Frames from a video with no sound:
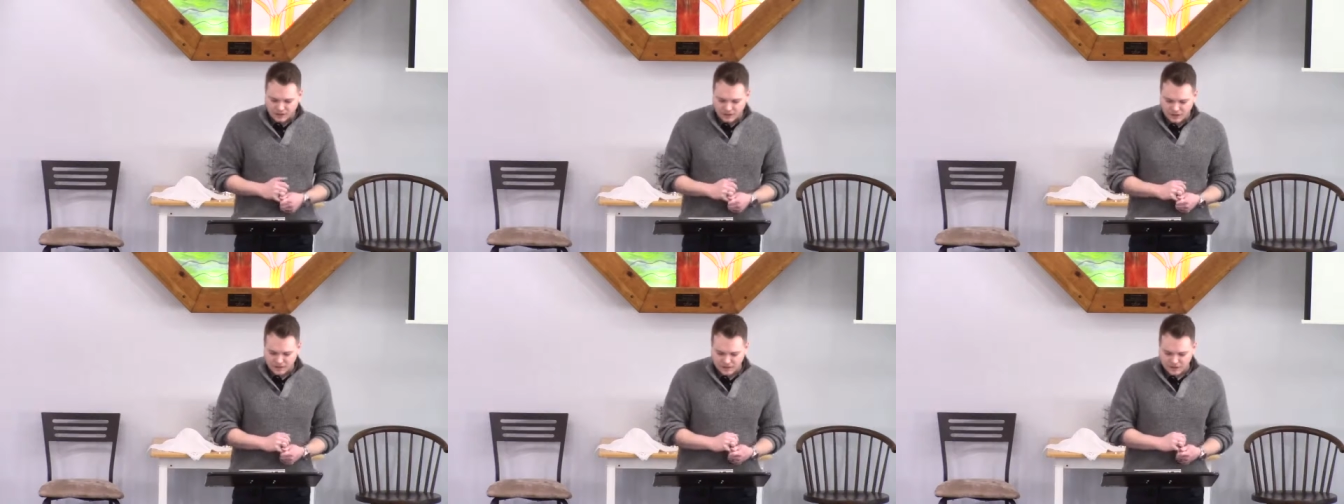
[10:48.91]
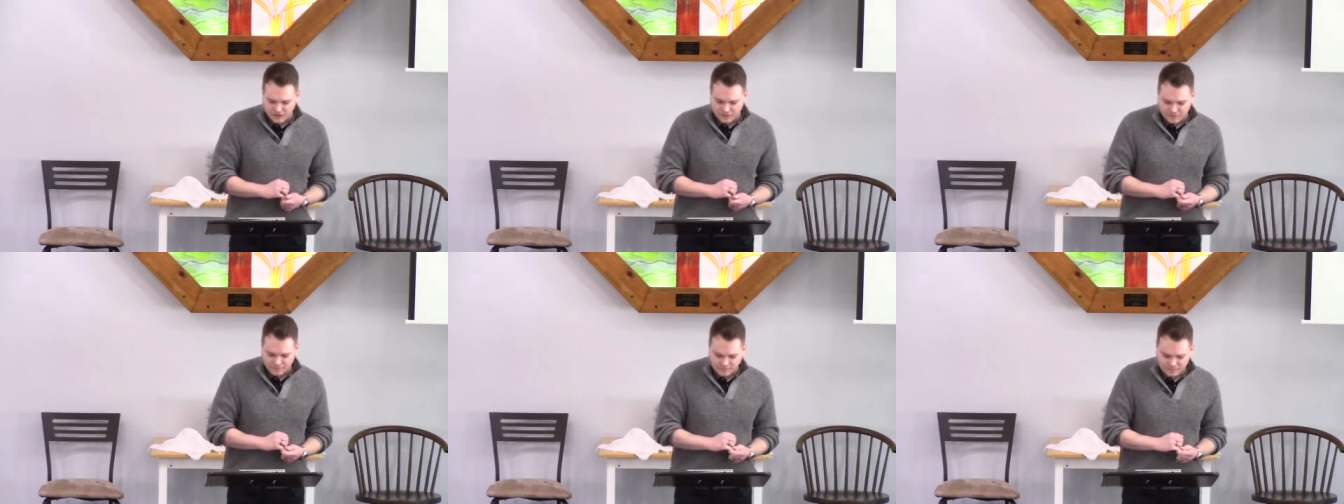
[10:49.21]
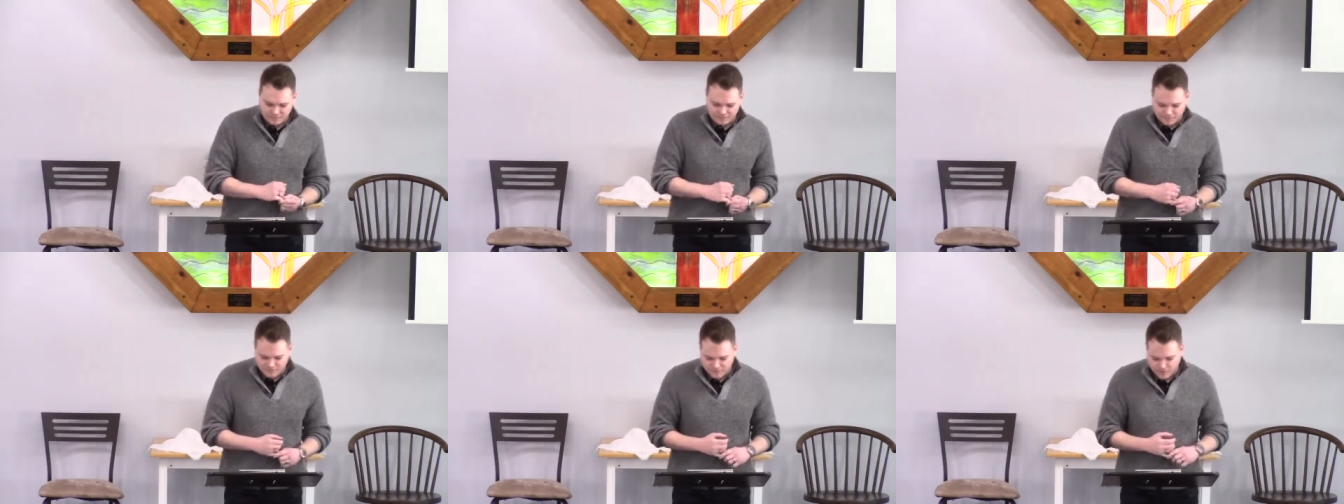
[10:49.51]
uh,
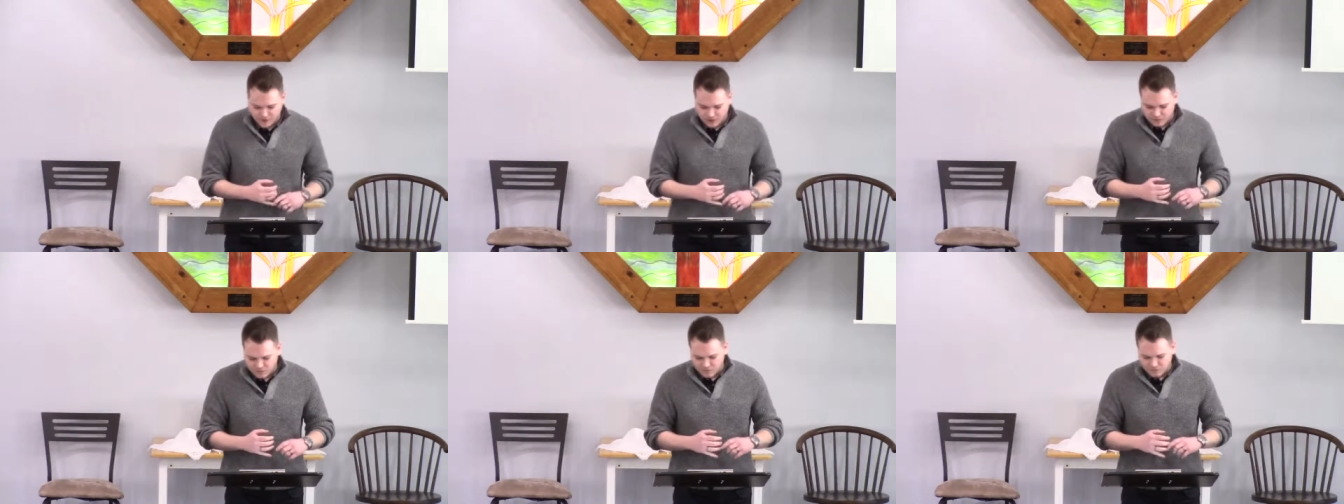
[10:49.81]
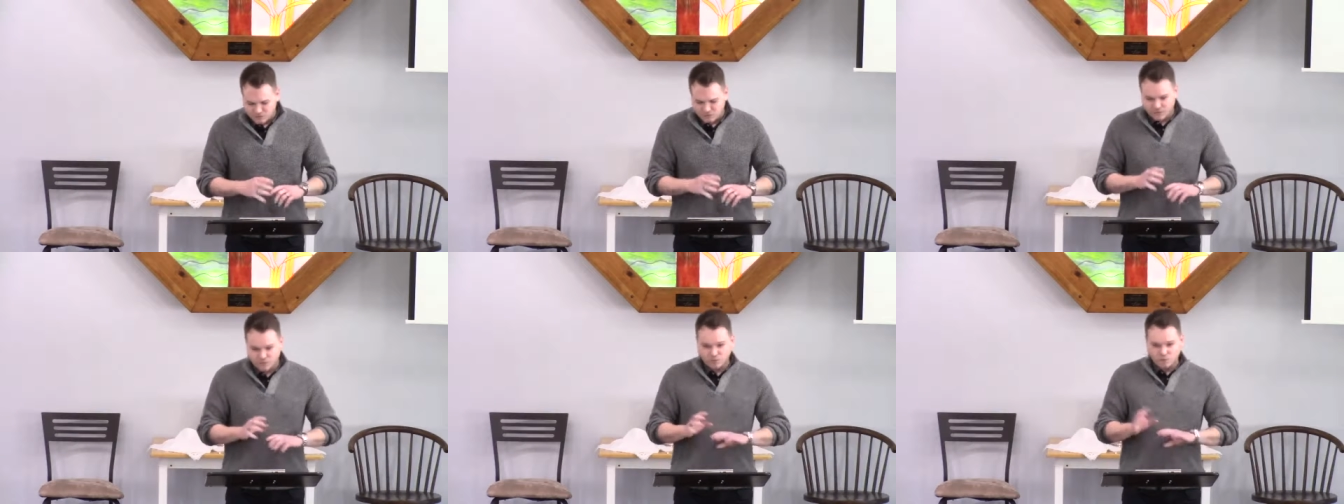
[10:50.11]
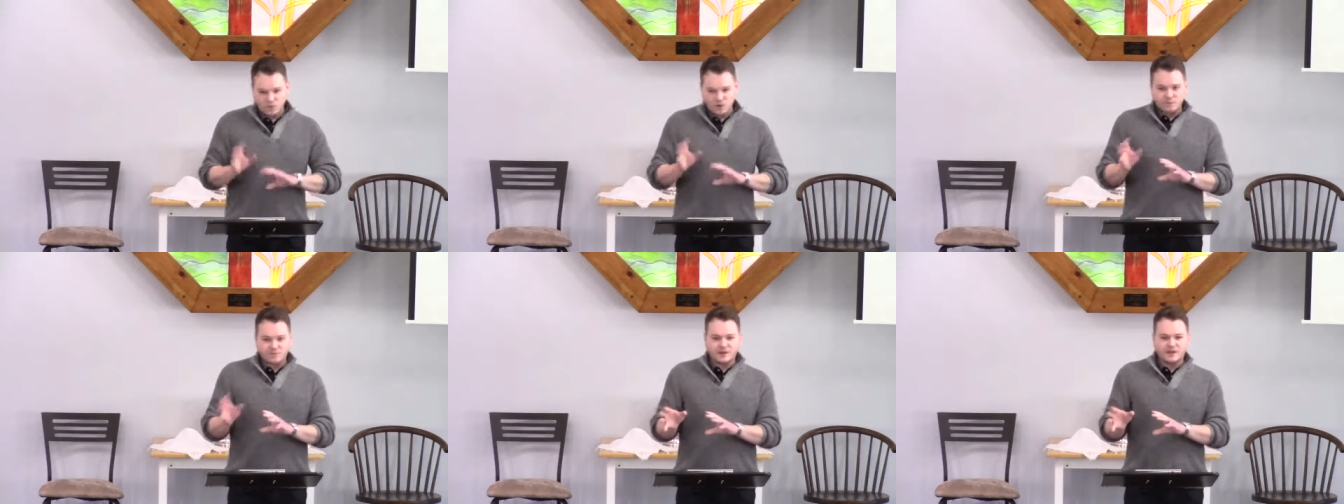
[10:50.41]
but the
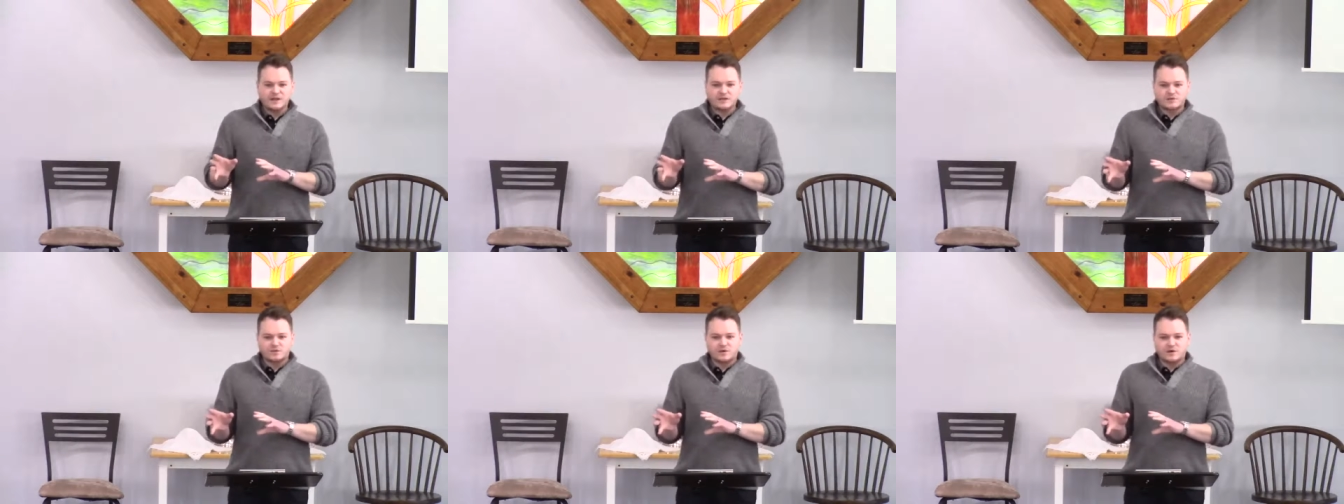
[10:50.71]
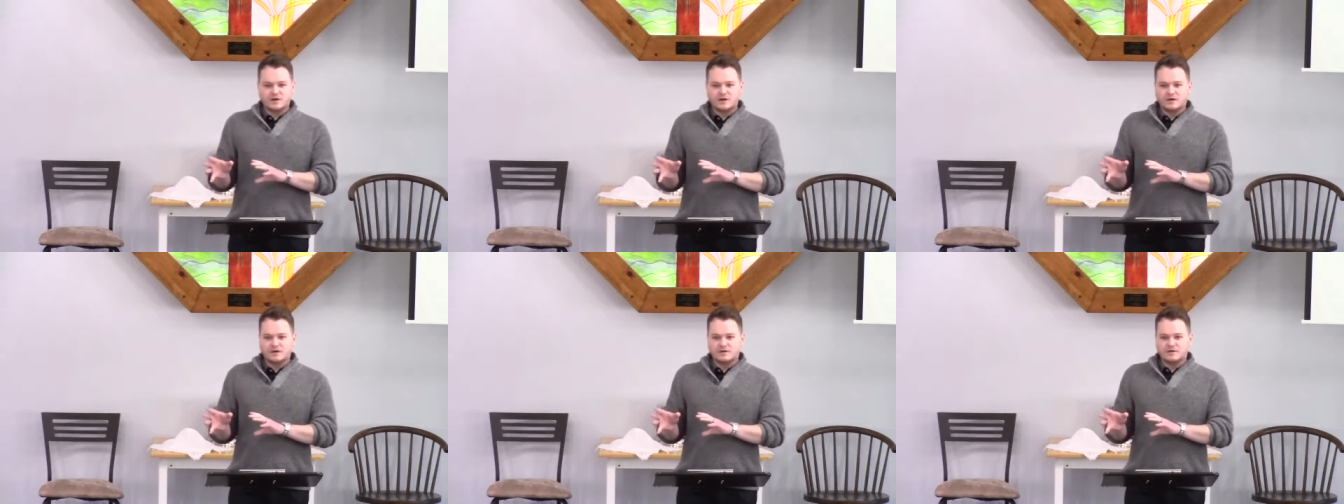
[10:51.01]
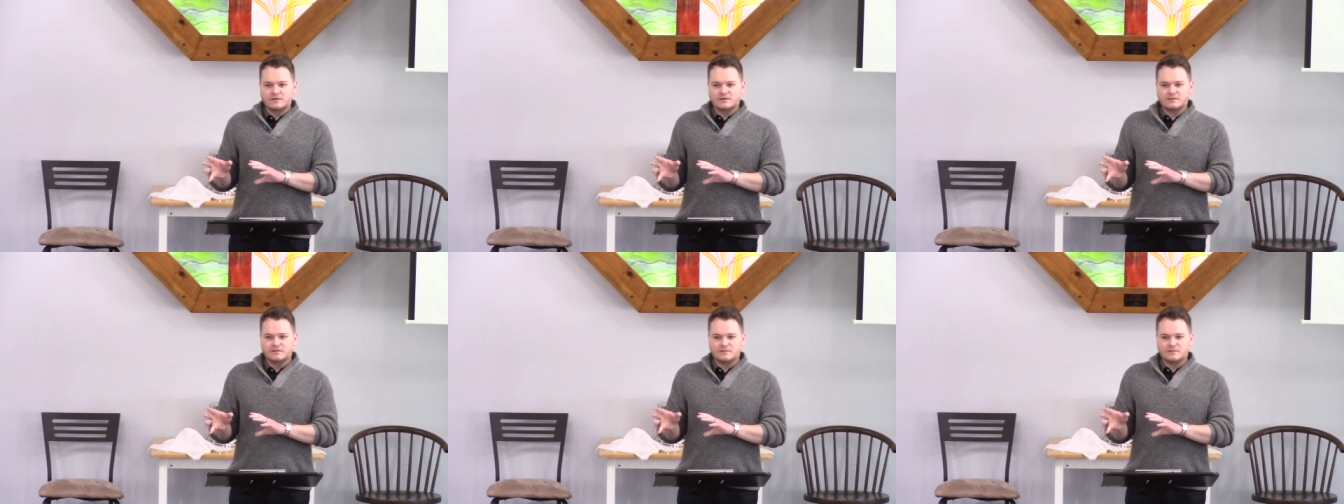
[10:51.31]
one place where